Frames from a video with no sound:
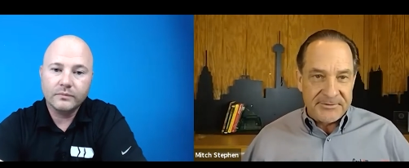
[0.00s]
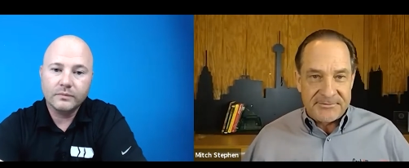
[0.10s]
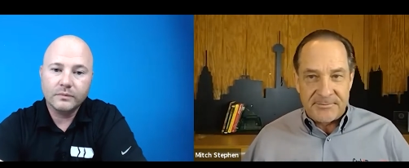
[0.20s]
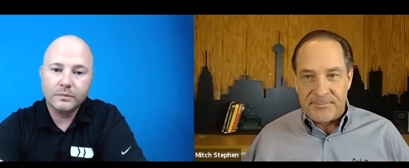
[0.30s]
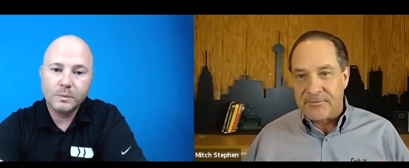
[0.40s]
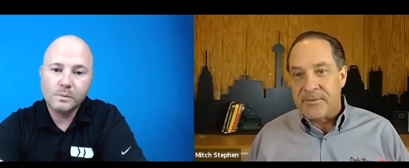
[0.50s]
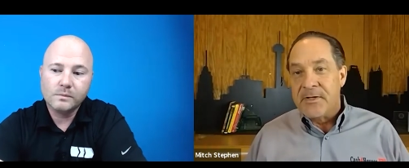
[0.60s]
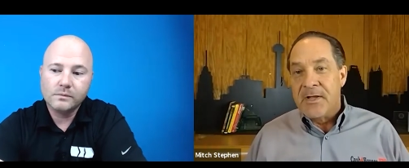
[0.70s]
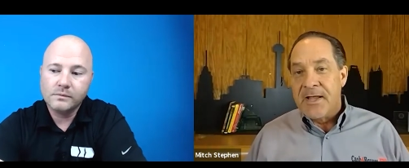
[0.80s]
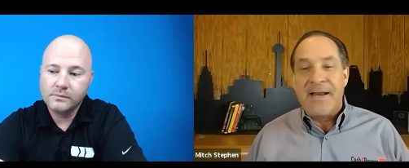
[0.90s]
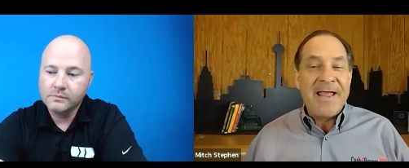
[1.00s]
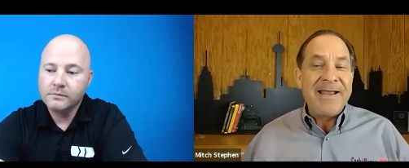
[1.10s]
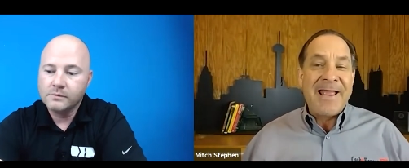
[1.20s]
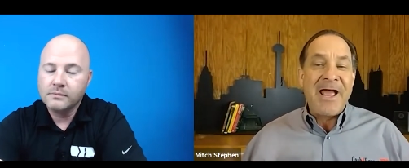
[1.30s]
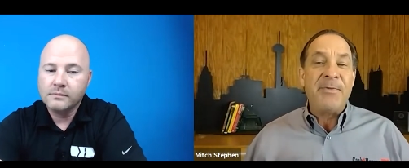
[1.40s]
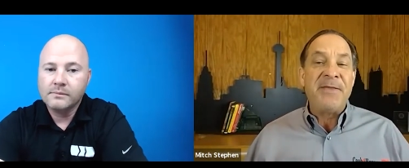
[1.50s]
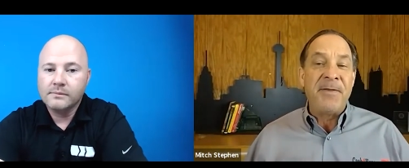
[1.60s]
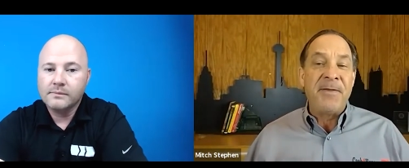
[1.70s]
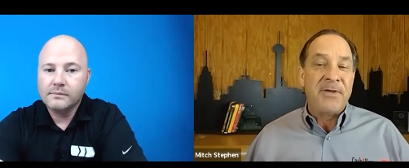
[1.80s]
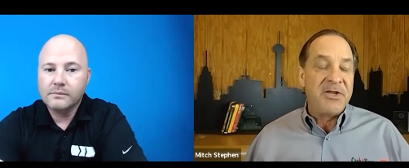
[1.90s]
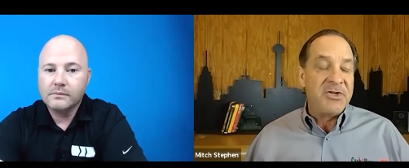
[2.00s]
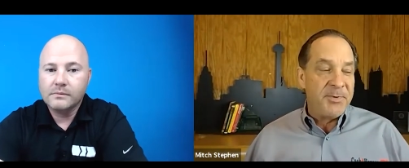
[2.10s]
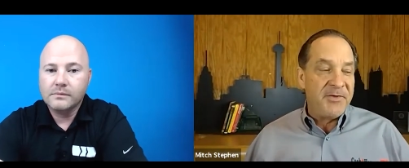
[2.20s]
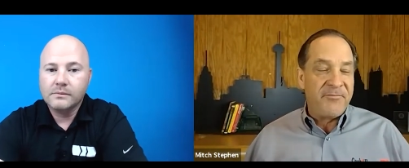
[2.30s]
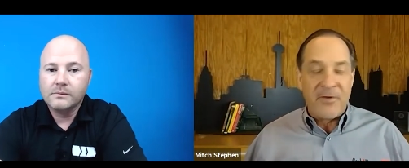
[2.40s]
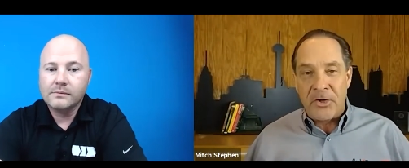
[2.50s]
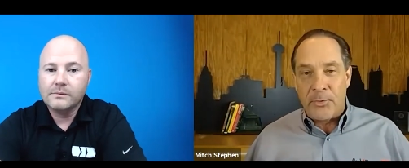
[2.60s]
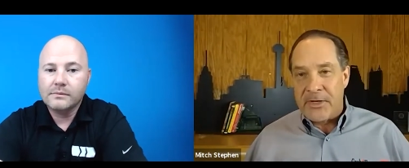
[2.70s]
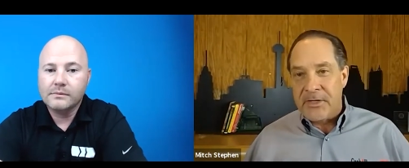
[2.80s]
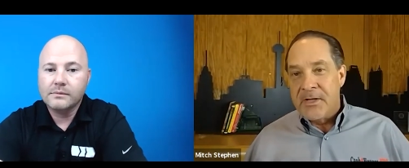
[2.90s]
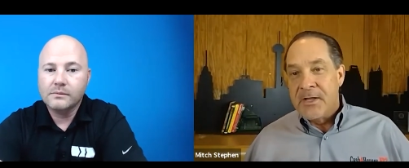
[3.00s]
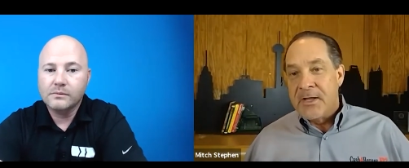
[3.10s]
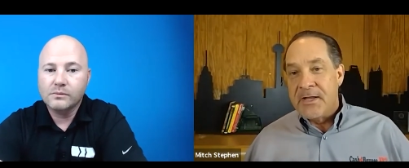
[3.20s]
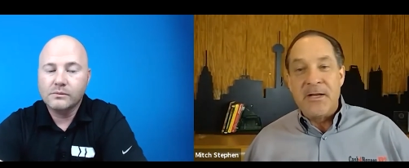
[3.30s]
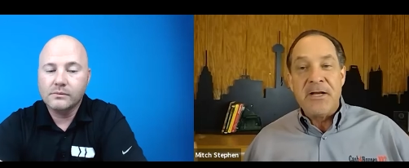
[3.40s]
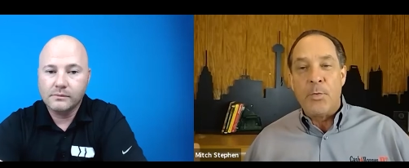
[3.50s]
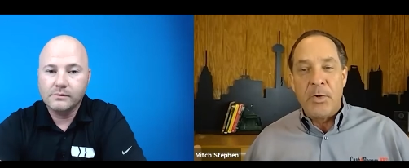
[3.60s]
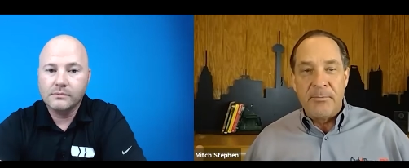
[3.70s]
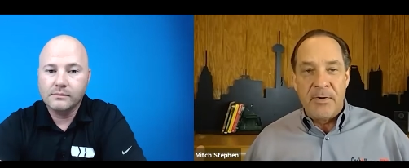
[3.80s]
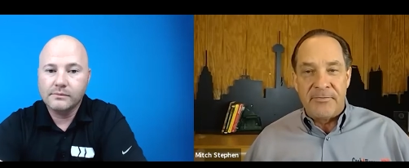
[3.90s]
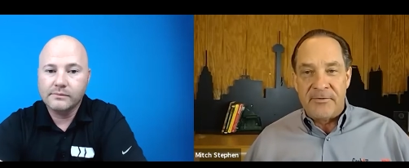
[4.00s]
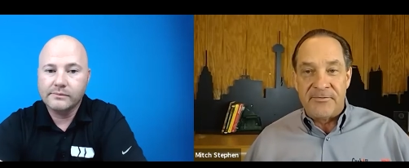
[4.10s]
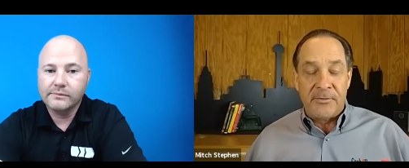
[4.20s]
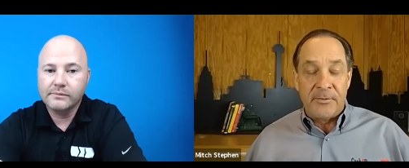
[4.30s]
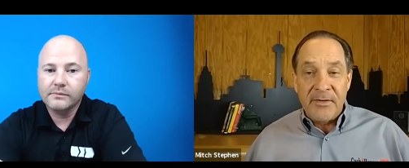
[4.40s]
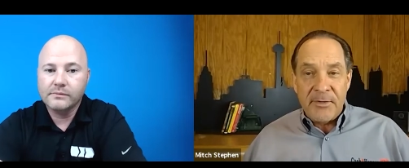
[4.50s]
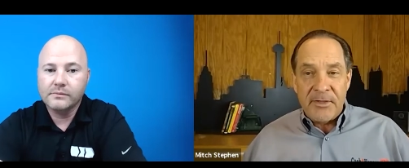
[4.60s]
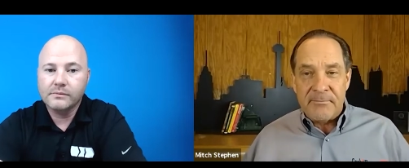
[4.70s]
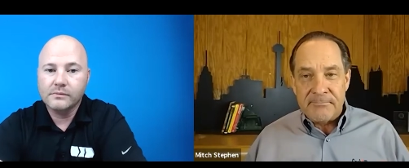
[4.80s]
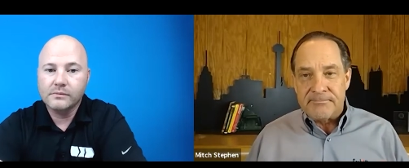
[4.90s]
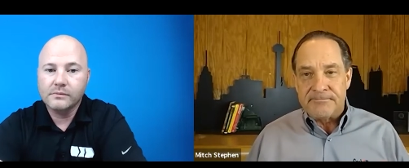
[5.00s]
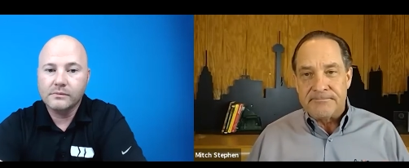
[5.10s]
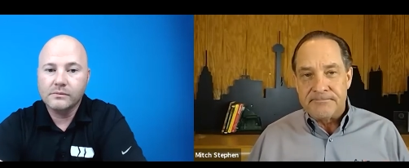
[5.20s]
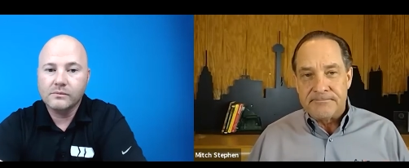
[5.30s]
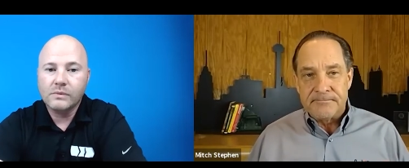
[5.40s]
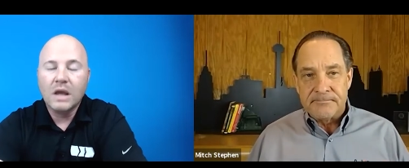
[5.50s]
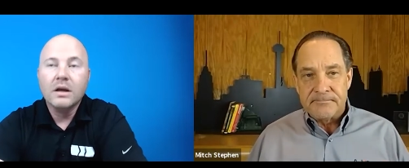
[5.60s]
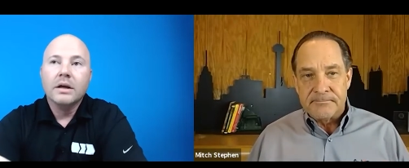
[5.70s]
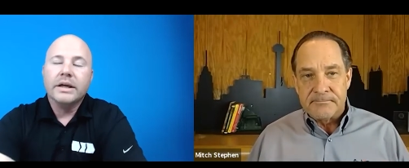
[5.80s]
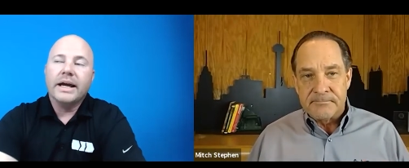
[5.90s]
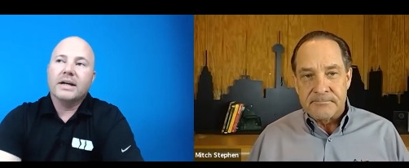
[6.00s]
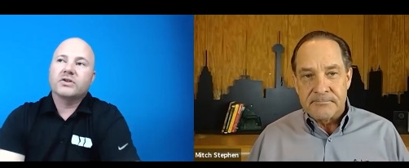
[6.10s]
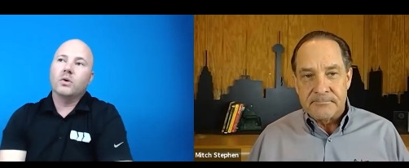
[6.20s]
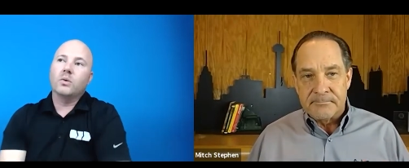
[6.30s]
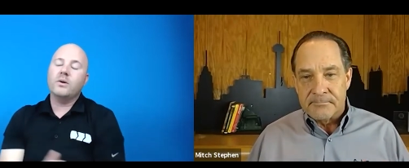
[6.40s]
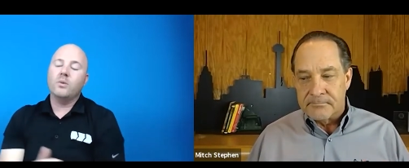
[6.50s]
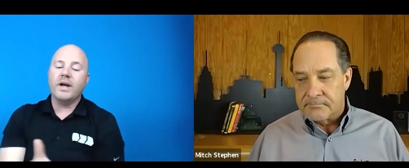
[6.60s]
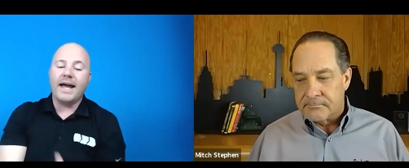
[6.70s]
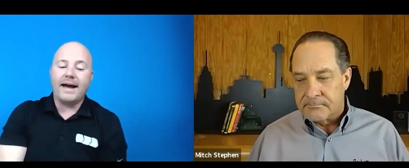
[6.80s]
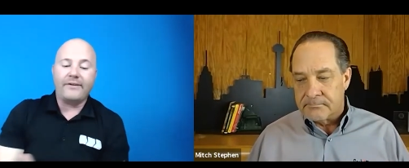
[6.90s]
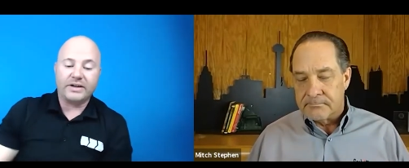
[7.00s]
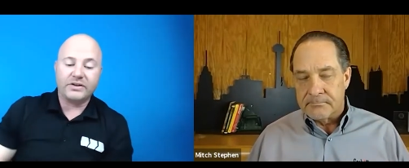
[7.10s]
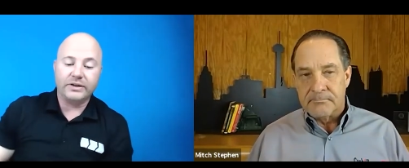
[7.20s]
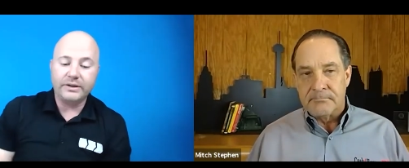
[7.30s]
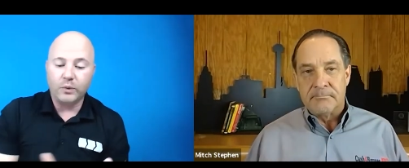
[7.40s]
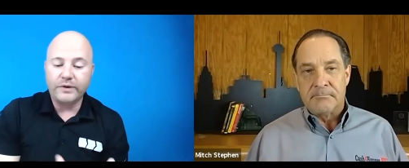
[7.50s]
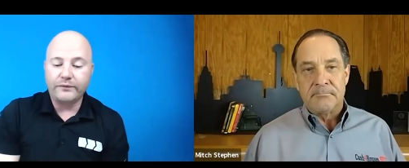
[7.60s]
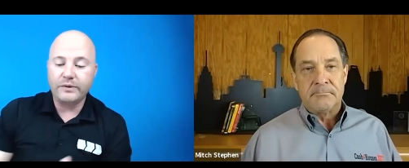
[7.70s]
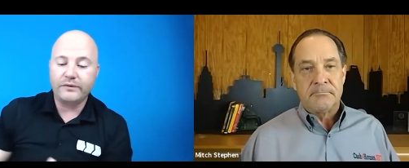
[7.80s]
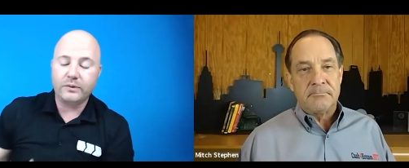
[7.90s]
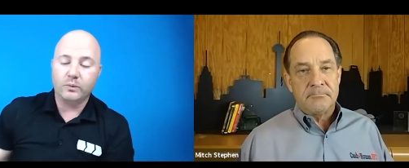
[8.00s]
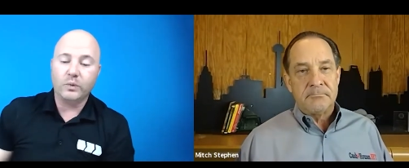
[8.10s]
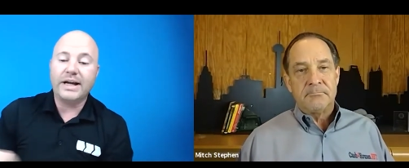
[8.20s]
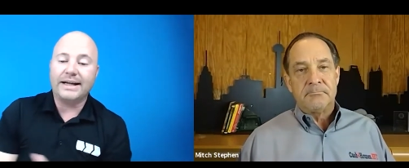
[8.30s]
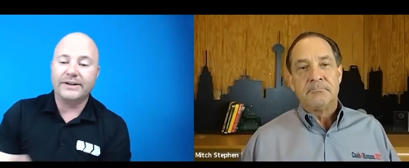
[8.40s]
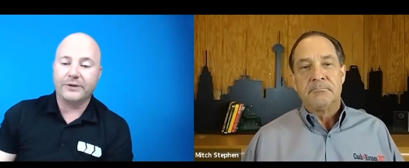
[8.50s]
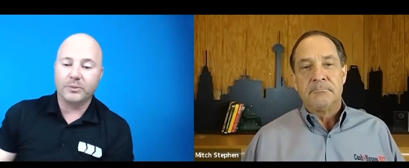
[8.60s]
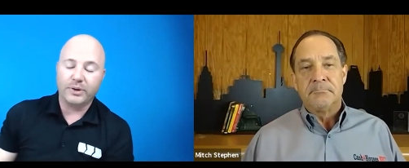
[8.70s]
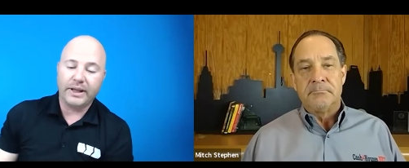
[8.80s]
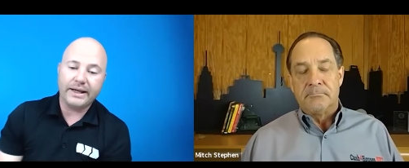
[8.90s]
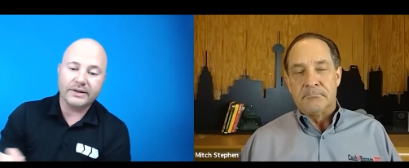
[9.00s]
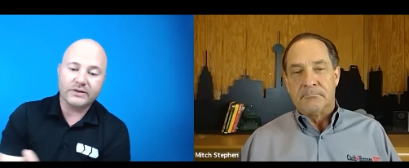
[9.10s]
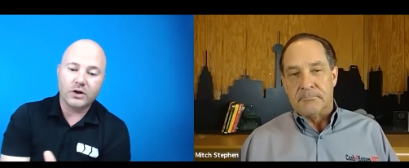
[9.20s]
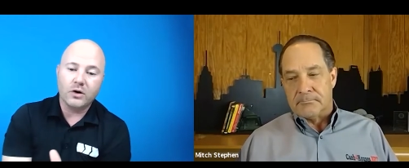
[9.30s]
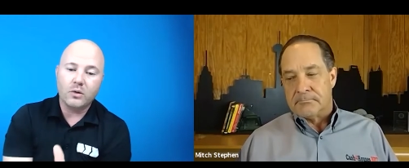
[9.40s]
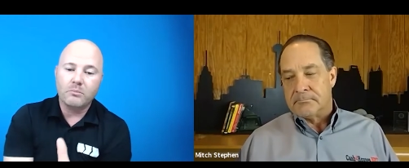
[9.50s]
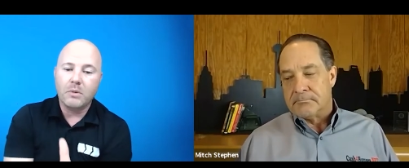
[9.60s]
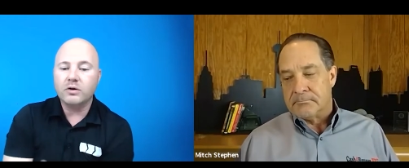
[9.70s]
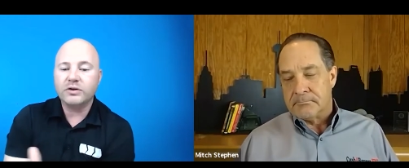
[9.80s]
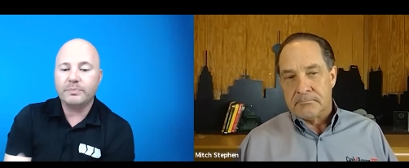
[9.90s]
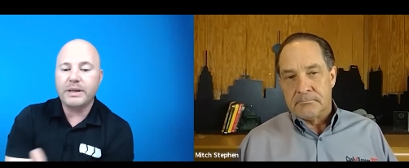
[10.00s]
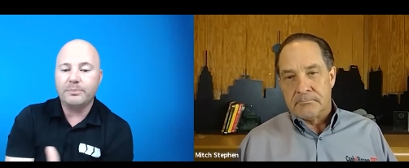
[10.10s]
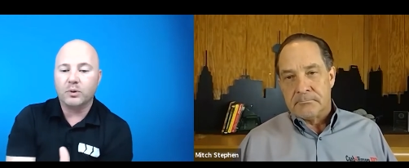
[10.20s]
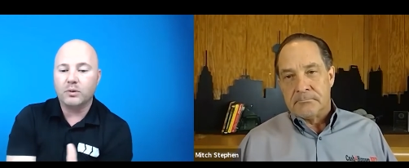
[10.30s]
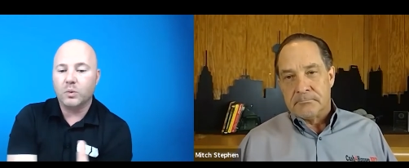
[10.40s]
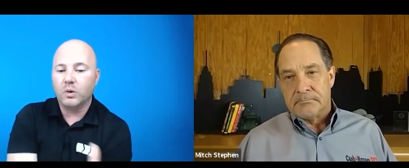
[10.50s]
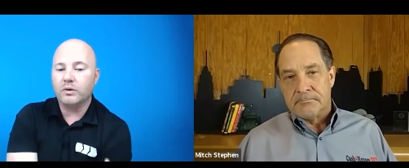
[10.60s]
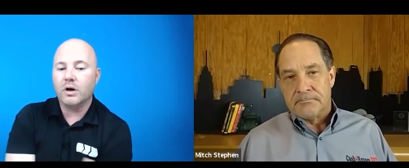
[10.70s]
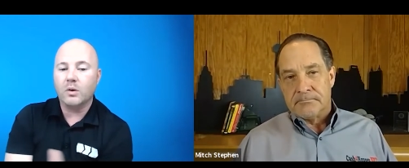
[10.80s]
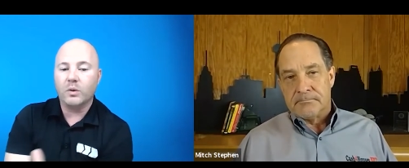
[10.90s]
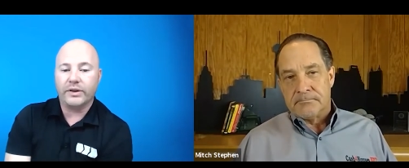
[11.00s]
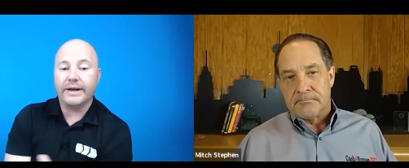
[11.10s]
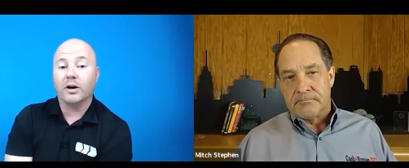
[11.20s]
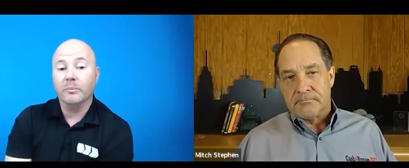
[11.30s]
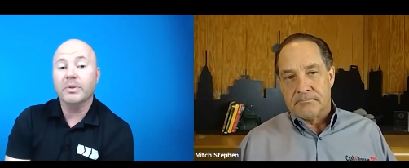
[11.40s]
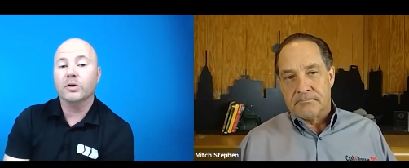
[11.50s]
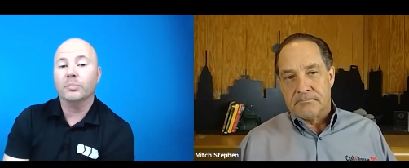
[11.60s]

Speaker 1: system that'll, and, and how many people can you be following in any one month? Is there a limit?
Speaker 2: Yeah, so we, we have actually we've we've we got different plans. So most people will go with like our middle